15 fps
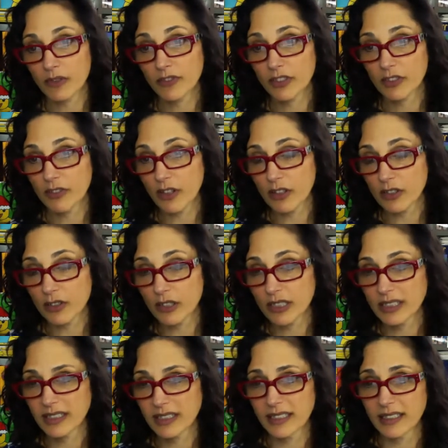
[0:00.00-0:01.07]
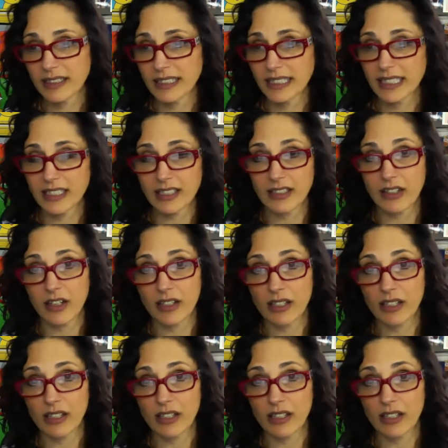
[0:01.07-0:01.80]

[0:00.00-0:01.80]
first of all, Kristen did this